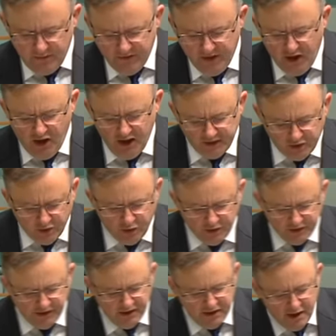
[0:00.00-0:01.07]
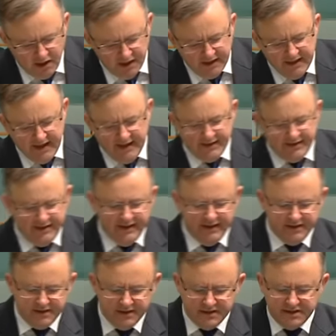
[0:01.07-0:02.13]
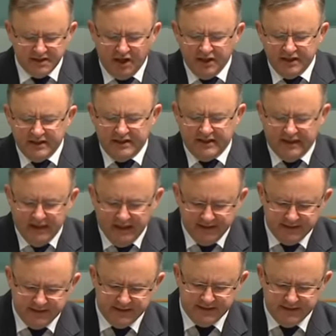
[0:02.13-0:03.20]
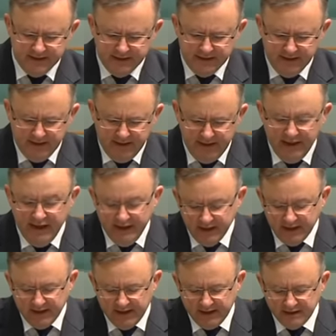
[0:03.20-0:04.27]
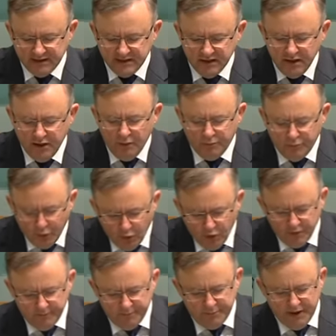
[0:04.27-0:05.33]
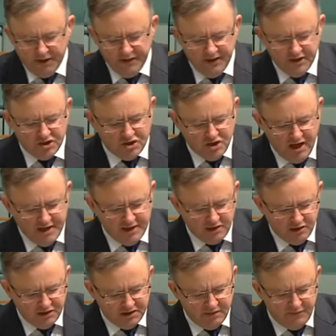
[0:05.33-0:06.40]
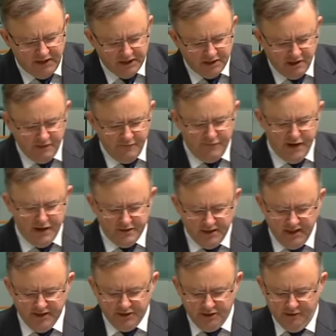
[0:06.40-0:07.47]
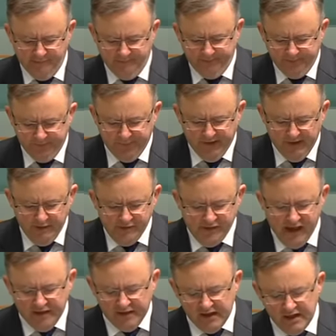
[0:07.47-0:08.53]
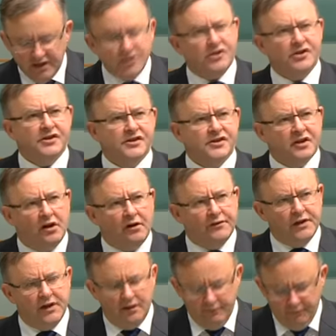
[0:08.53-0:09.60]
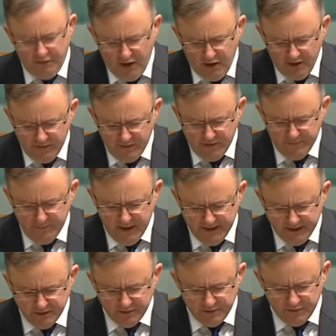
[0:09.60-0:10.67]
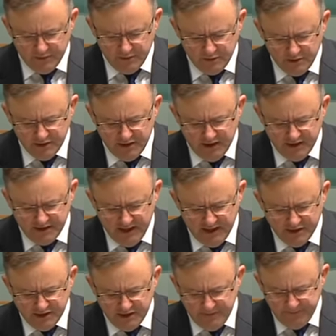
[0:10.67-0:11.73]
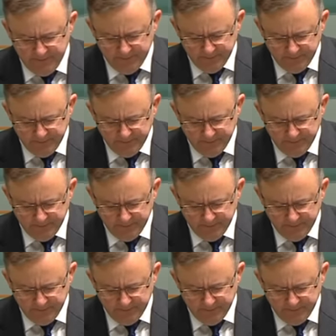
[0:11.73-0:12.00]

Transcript: The High Court in 1980 had decided a case, in a case brought by the Australian Conservation Foundation that the interest of an environmental organisation